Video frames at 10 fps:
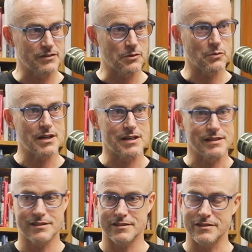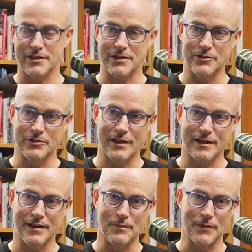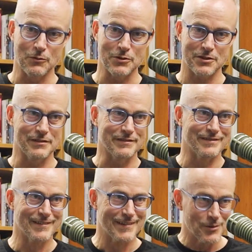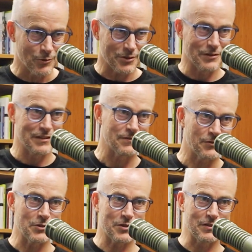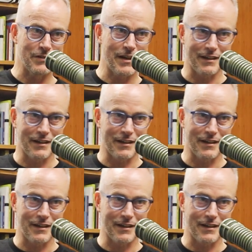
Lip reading: in different ways. So it wasn't the effusive